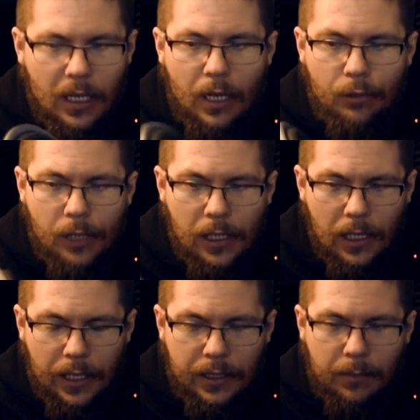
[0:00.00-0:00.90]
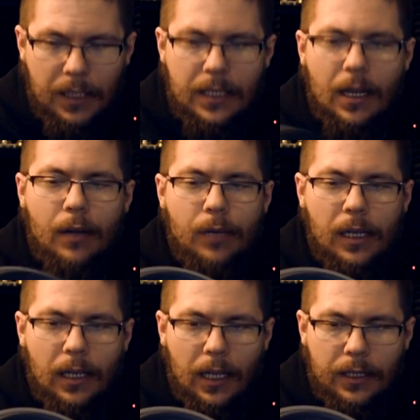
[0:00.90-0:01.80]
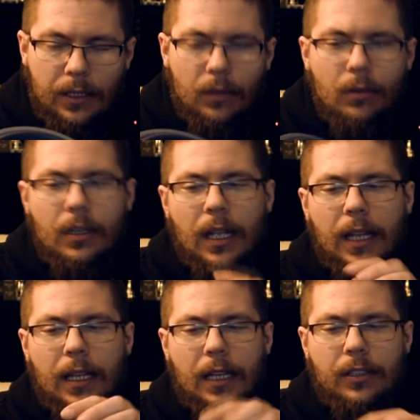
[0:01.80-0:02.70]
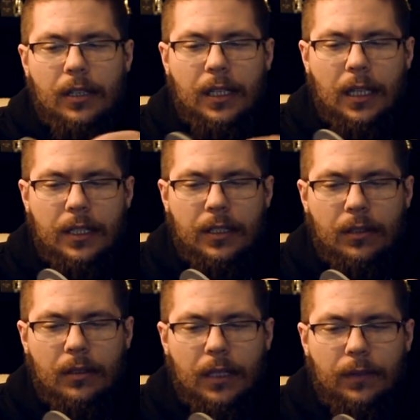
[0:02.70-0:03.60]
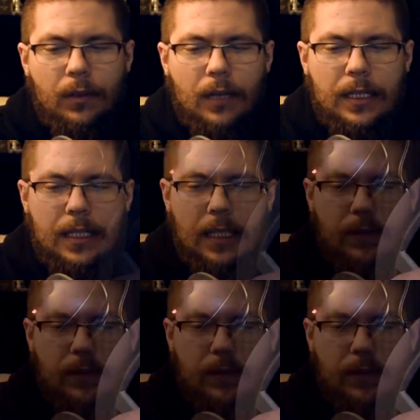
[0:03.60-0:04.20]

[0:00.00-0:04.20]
I really like the mids, I really like the look, and actually if you can see